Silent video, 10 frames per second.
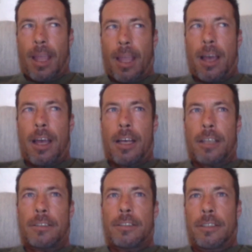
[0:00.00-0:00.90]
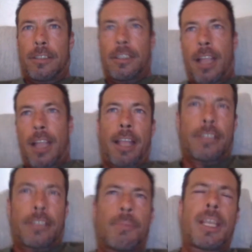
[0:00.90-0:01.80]
Uh,
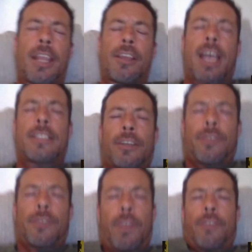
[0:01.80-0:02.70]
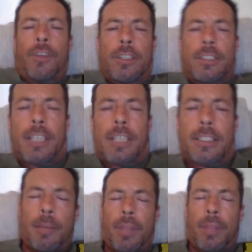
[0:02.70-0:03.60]
some of the other guys that you've interviewed have said the
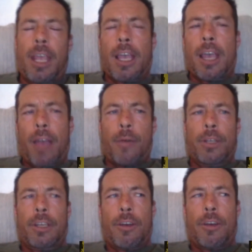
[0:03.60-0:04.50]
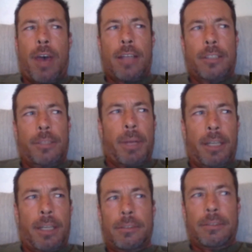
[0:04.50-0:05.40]
same thing. I wouldn't go out and
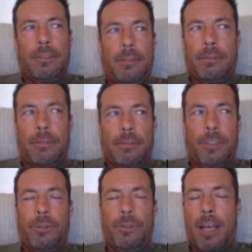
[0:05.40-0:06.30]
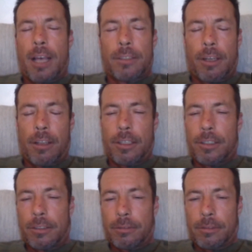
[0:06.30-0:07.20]
spend
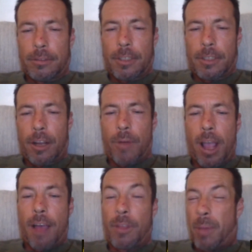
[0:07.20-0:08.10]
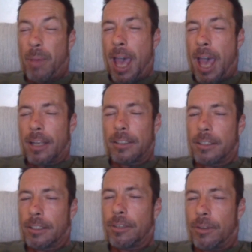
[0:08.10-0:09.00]
$2,000 right off the bat
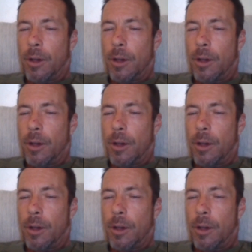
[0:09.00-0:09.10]
until you